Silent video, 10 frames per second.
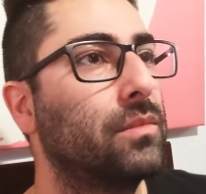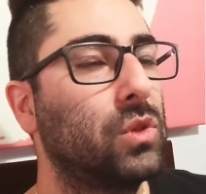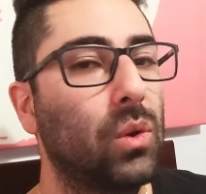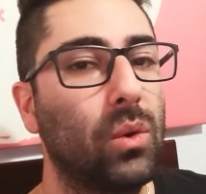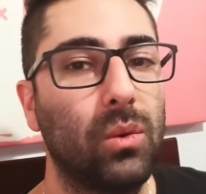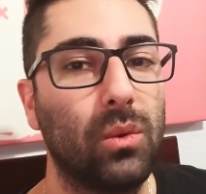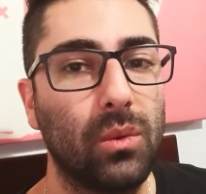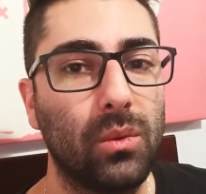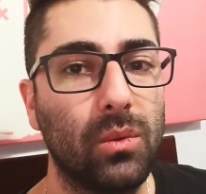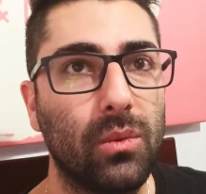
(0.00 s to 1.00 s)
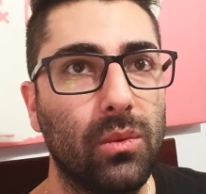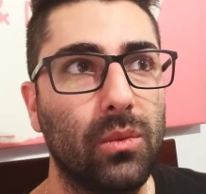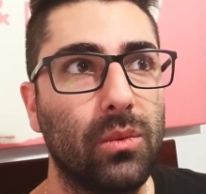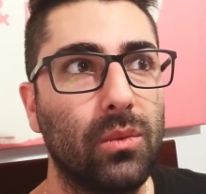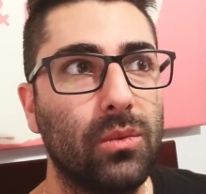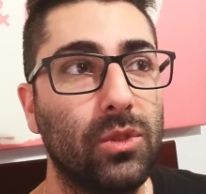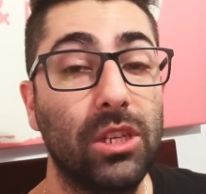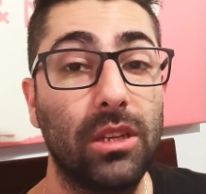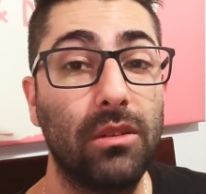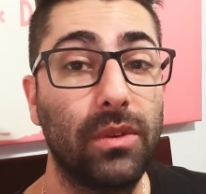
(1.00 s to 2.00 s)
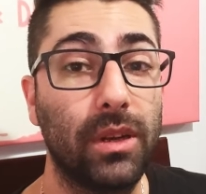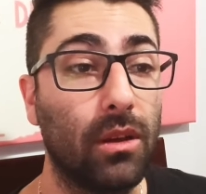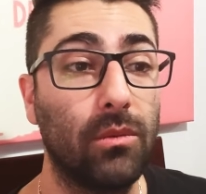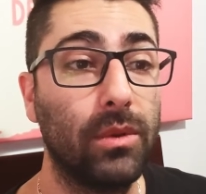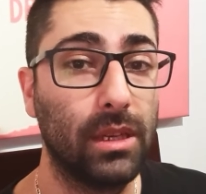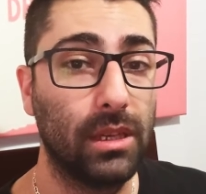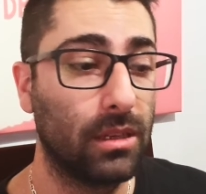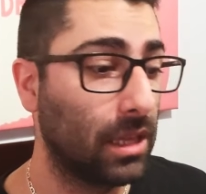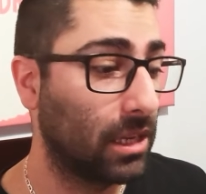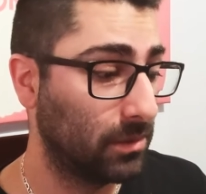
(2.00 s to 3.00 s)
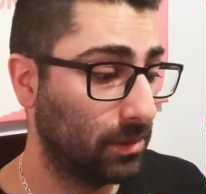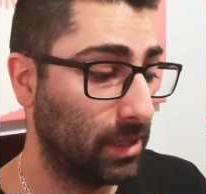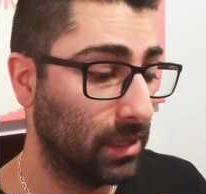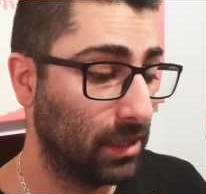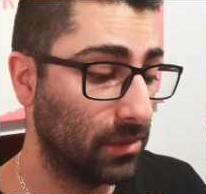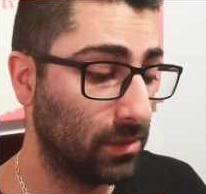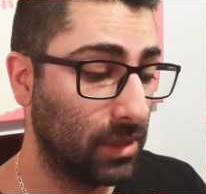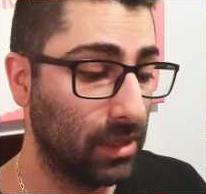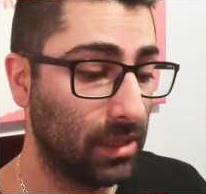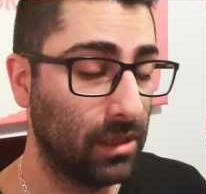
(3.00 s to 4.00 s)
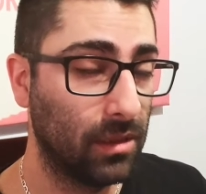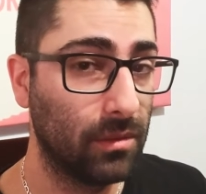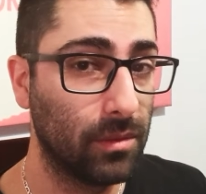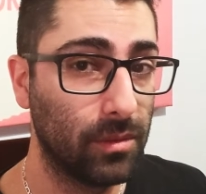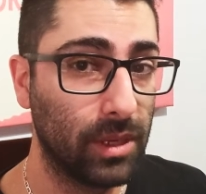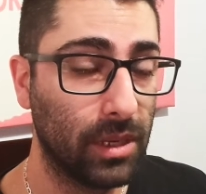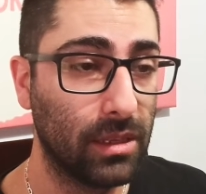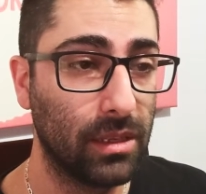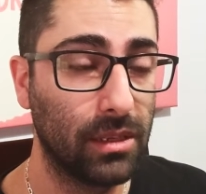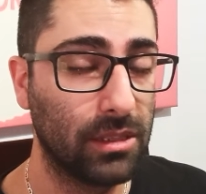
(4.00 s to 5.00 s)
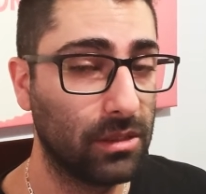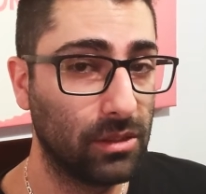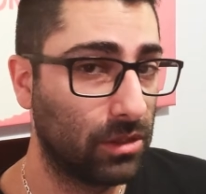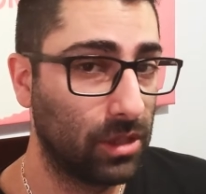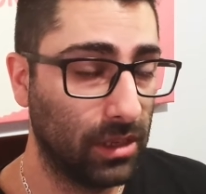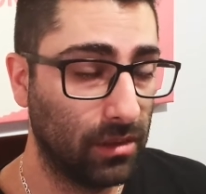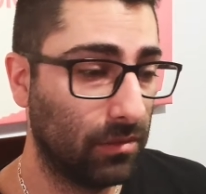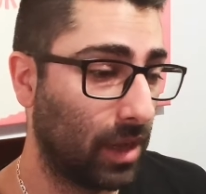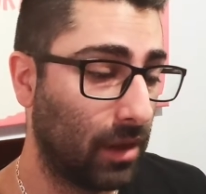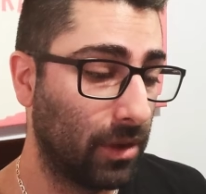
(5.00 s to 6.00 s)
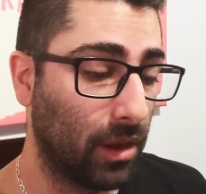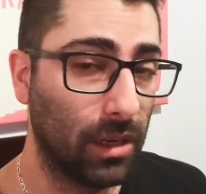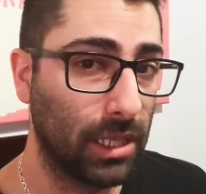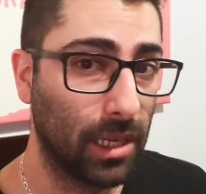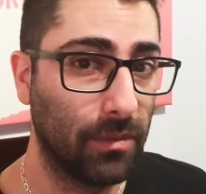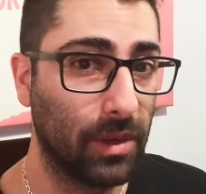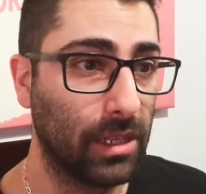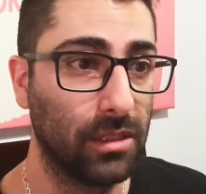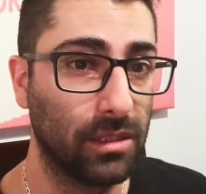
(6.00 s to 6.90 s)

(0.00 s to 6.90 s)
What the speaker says: So she couldn't find all week, last week and this week when we got there, she's like having a hard time finding.